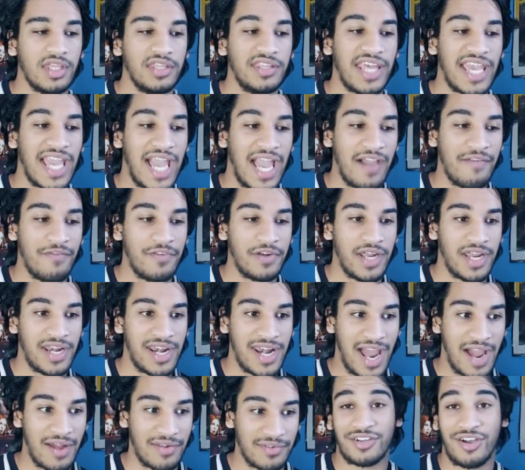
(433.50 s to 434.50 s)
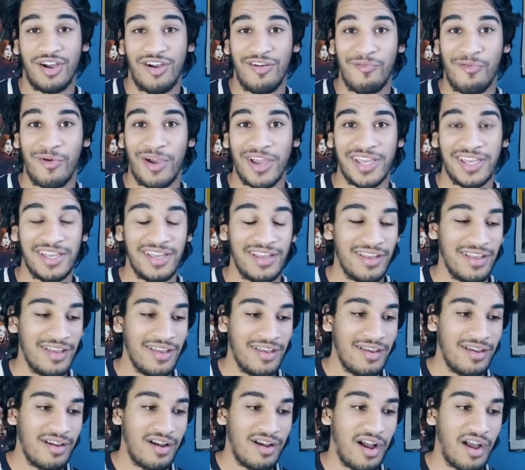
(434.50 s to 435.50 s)
they haven't announced. I just can't wait.
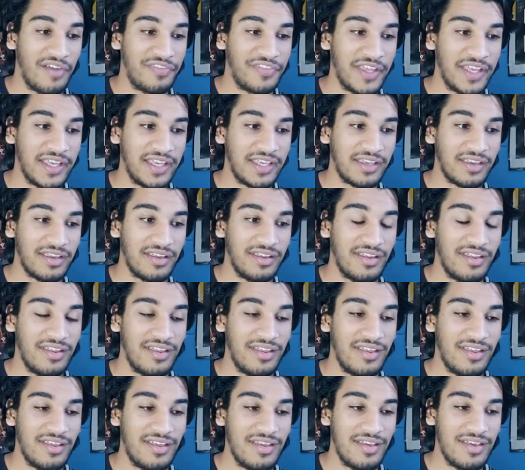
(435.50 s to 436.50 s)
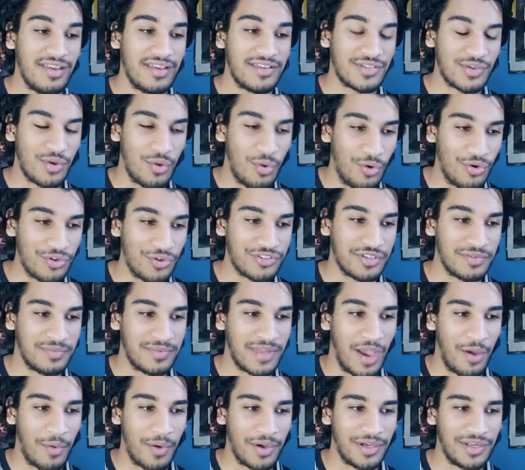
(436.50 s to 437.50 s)
I think it's awesome
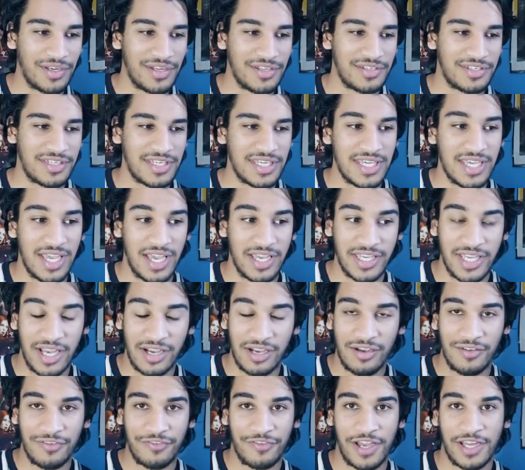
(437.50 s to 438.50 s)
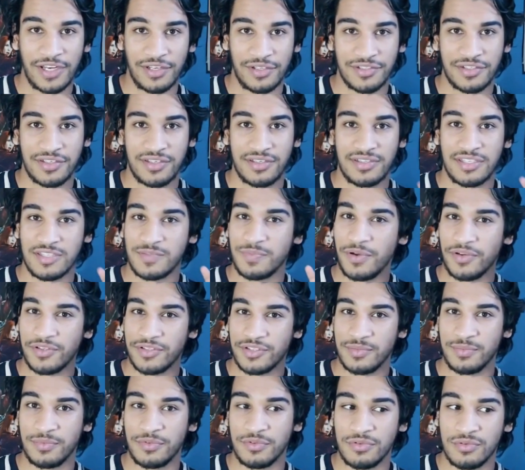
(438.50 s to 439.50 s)
that we're going to see a younger Thanos, because it's
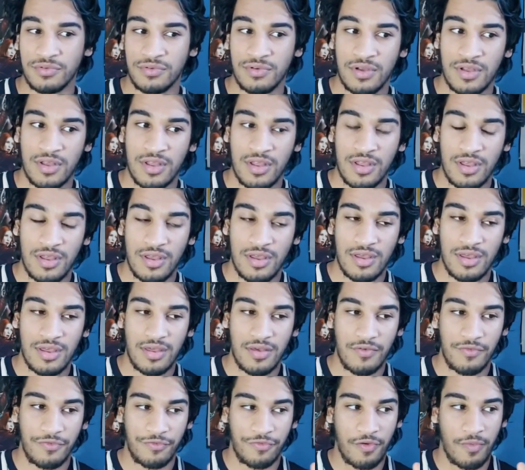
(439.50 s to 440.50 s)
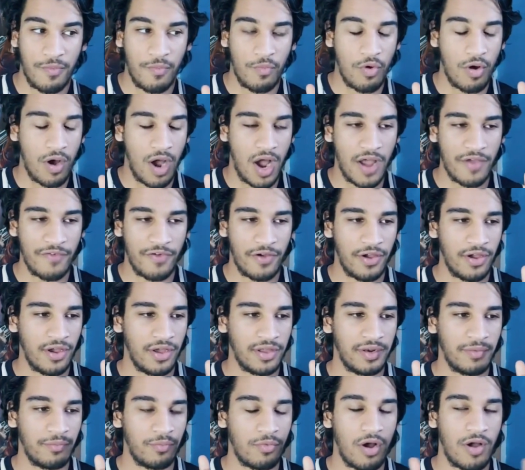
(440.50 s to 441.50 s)
possible, from what I've
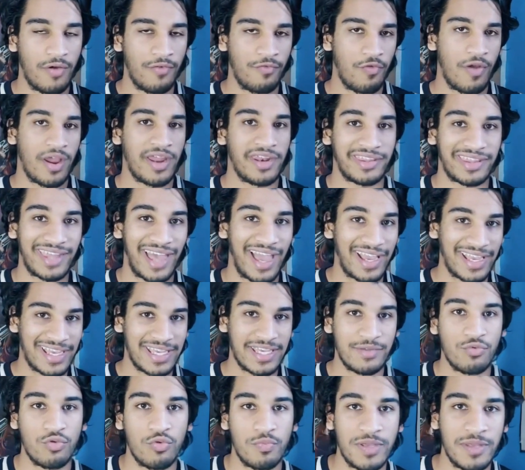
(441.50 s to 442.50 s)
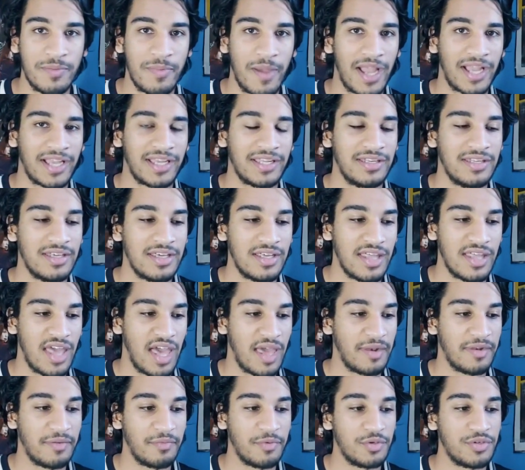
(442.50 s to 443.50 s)
heard and what I've read, that he will be back in it
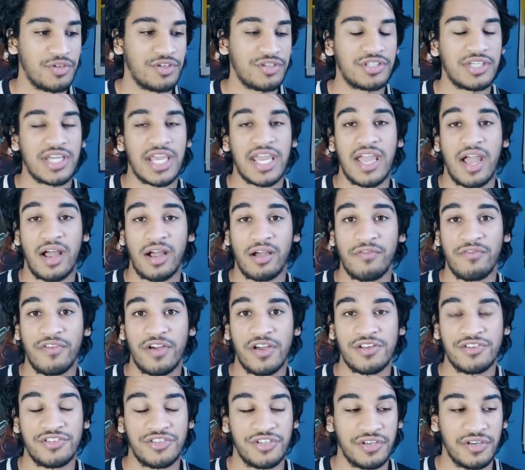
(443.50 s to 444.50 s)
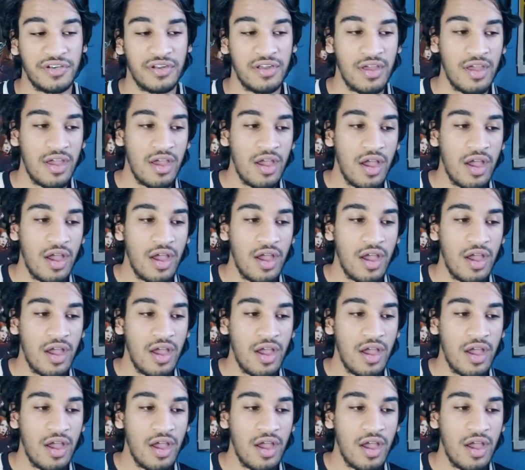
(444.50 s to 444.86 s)
and we'll just see a younger version,